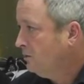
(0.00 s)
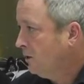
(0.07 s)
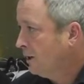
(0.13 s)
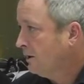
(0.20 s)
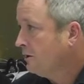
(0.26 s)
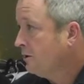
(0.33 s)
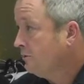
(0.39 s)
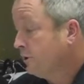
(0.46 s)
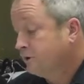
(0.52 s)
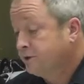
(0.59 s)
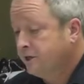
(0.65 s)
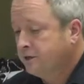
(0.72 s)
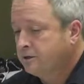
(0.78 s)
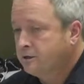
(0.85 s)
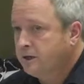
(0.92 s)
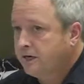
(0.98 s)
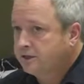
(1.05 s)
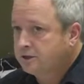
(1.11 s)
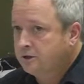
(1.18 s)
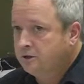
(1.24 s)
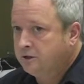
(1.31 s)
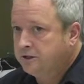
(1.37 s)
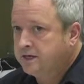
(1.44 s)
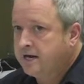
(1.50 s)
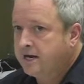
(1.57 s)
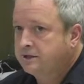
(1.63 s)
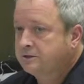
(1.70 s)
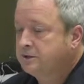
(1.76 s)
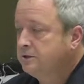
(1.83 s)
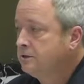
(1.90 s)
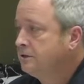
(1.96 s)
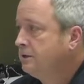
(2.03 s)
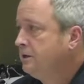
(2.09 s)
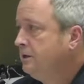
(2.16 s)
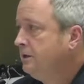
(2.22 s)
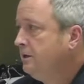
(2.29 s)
100% collection on taxes